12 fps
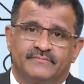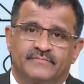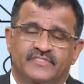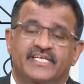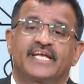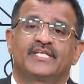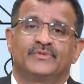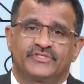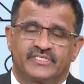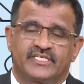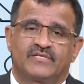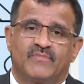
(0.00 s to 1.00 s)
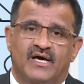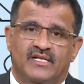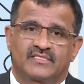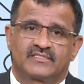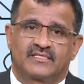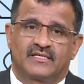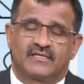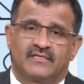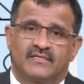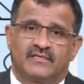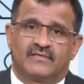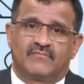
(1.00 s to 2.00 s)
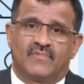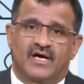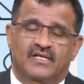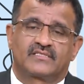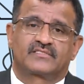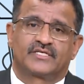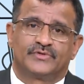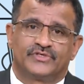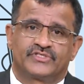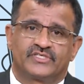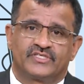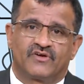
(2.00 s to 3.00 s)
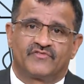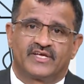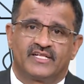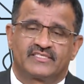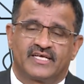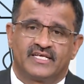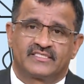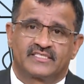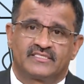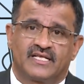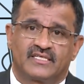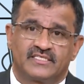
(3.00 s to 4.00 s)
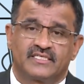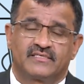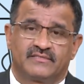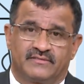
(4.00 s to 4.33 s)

State University in Maharashtra, Maharashtra University of Health Sciences, Nasik,